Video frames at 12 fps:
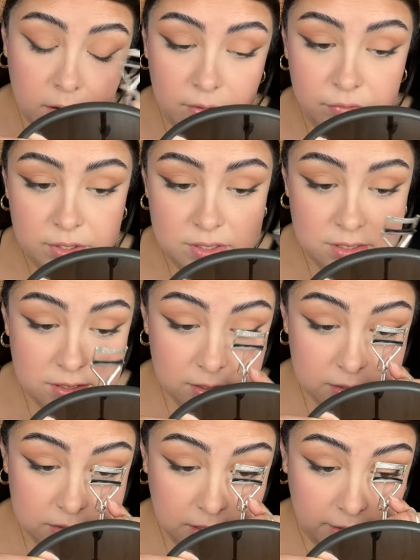If this isn't
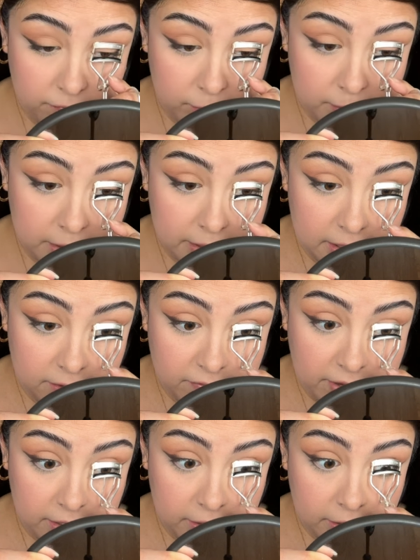a sign for me to get a
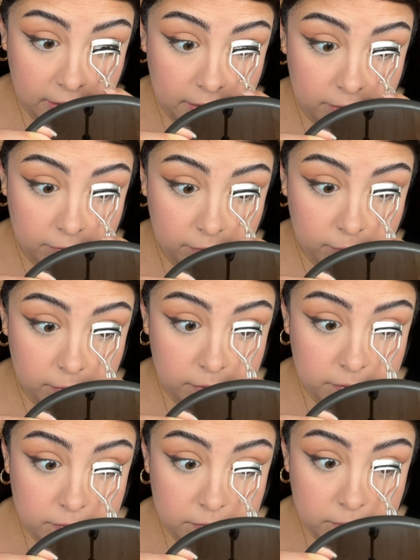vanity, I don't know what
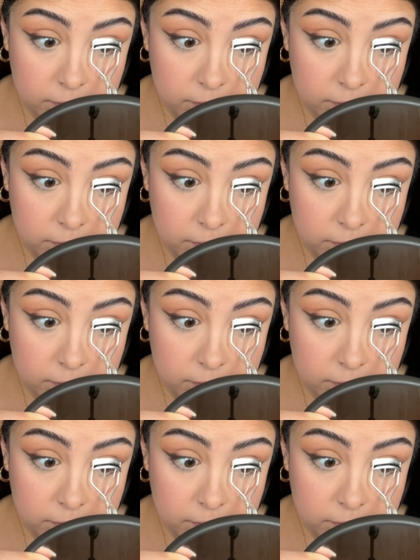is.